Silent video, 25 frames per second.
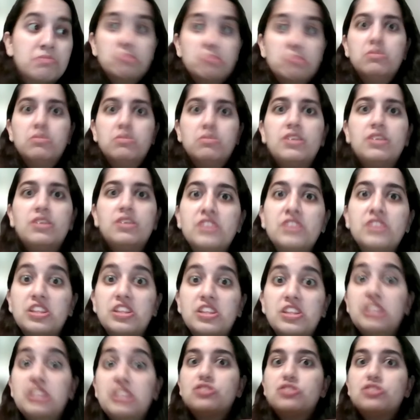Even the
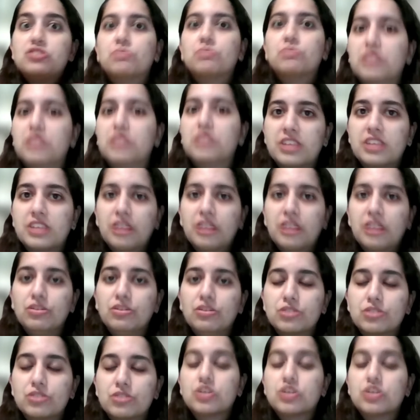teacher wouldn't tell you
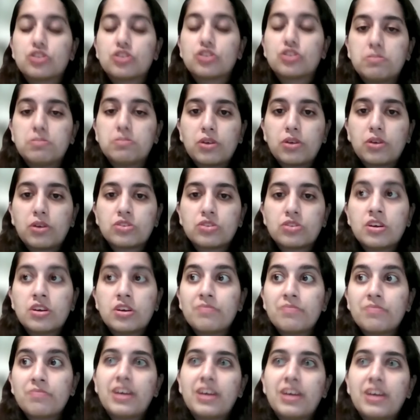search it because
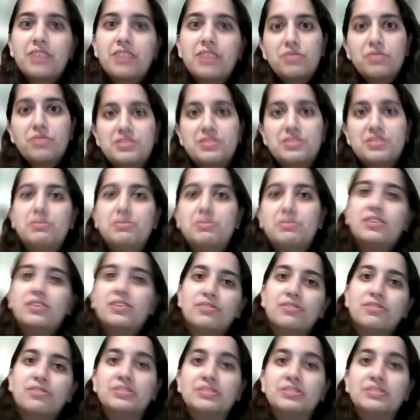it was a bit of,